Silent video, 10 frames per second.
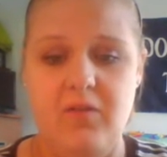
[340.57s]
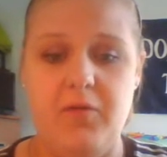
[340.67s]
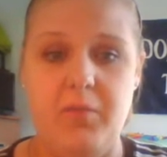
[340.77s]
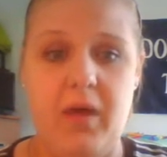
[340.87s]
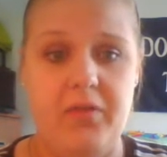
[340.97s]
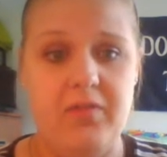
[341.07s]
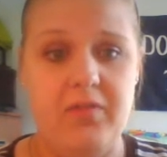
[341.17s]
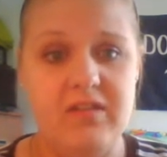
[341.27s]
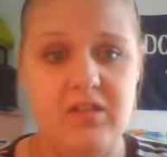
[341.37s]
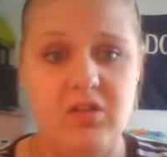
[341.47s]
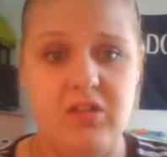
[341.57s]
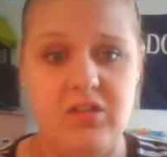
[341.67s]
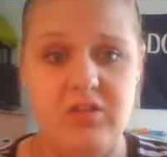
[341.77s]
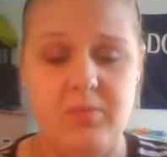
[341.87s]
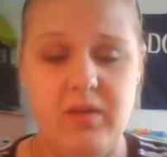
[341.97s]
from other things that you're
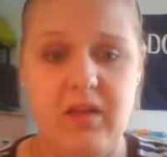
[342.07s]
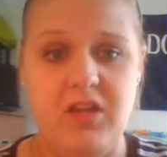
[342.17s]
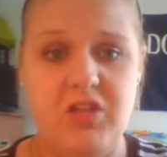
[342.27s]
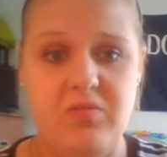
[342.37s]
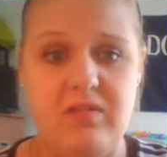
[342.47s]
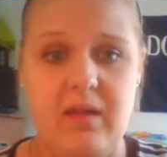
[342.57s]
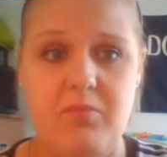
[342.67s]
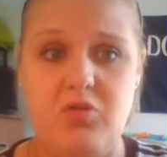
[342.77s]
consuming and use them